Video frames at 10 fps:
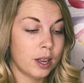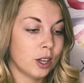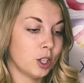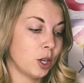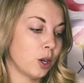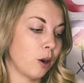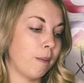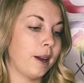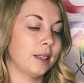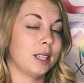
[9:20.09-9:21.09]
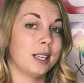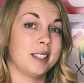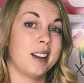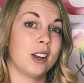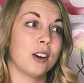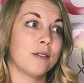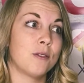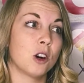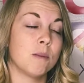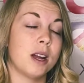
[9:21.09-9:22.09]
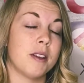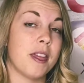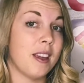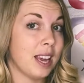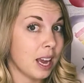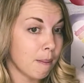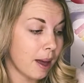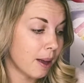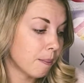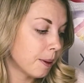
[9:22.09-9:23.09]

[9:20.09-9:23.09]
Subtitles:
So going back, it's another form of a thinking map.